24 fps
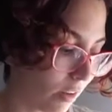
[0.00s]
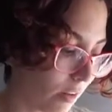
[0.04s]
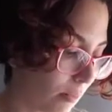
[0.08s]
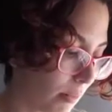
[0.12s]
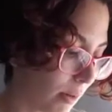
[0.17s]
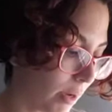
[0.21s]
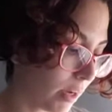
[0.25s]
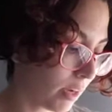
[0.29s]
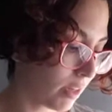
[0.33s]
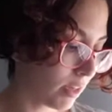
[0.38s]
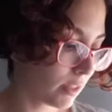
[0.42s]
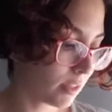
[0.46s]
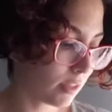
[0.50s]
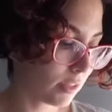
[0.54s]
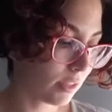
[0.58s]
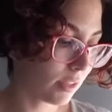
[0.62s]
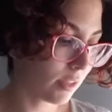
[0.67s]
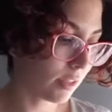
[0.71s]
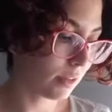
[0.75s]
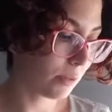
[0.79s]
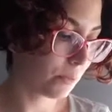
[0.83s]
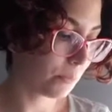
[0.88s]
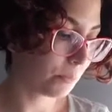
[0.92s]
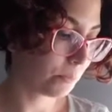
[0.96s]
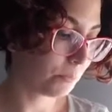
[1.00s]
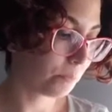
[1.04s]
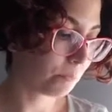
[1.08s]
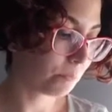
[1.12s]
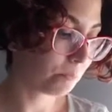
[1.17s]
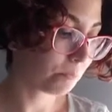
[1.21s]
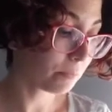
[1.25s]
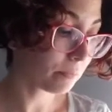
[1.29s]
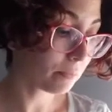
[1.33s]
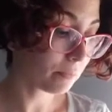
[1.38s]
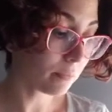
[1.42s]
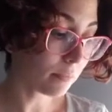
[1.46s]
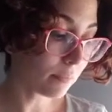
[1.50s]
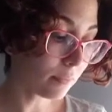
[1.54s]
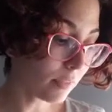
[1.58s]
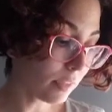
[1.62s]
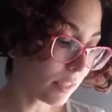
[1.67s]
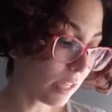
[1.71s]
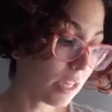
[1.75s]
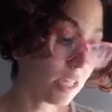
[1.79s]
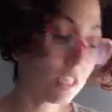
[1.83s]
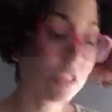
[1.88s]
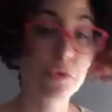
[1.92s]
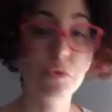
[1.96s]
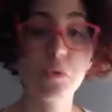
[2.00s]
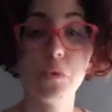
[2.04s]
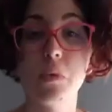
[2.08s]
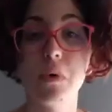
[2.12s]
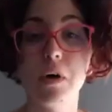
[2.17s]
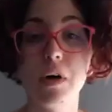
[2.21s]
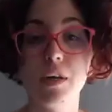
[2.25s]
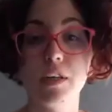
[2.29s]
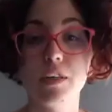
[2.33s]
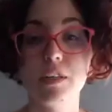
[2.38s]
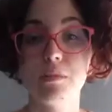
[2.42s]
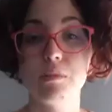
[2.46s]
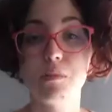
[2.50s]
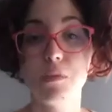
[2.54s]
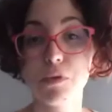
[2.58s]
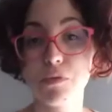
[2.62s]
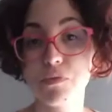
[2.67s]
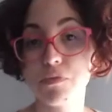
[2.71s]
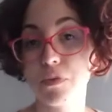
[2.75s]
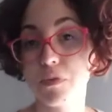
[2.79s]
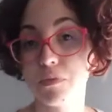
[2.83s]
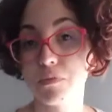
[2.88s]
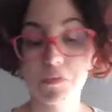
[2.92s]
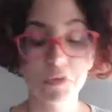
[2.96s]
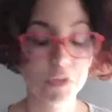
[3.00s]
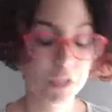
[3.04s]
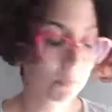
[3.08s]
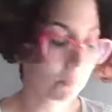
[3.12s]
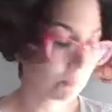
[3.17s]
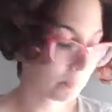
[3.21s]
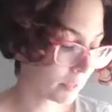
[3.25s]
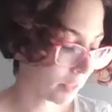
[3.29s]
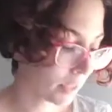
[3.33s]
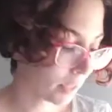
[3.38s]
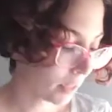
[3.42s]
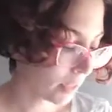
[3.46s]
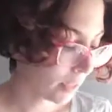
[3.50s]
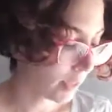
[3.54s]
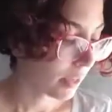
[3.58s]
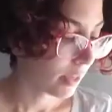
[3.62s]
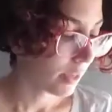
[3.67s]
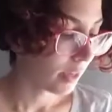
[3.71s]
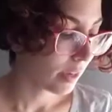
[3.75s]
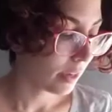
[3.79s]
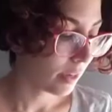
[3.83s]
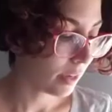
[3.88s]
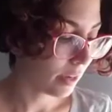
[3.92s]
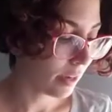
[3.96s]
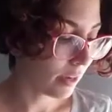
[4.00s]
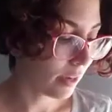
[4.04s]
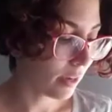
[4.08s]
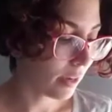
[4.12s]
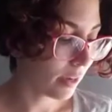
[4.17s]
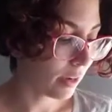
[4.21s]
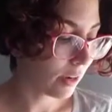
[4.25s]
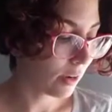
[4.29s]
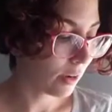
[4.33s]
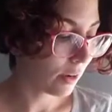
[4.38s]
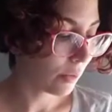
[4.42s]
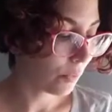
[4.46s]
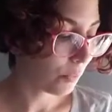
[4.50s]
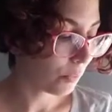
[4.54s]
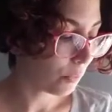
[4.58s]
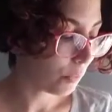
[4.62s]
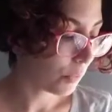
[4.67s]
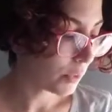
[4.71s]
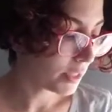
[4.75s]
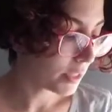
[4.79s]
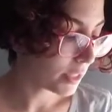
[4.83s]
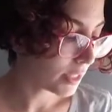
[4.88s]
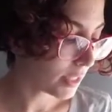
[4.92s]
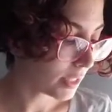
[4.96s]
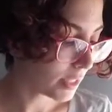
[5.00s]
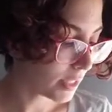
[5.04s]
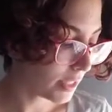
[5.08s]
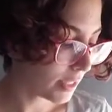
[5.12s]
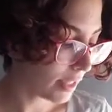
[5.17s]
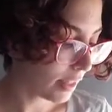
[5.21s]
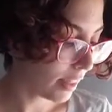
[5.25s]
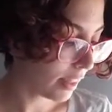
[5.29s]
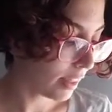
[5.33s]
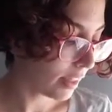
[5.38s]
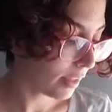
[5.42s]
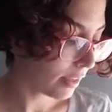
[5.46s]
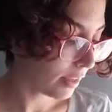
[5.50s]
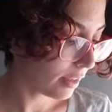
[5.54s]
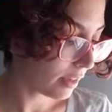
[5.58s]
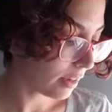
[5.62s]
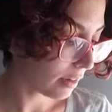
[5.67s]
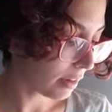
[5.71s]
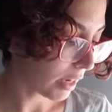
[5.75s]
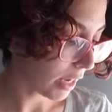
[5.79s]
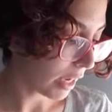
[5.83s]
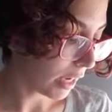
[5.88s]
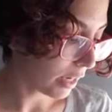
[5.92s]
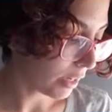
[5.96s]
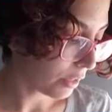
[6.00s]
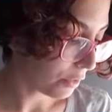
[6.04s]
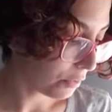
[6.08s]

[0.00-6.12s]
but it's quite beautiful, okay. We see the kind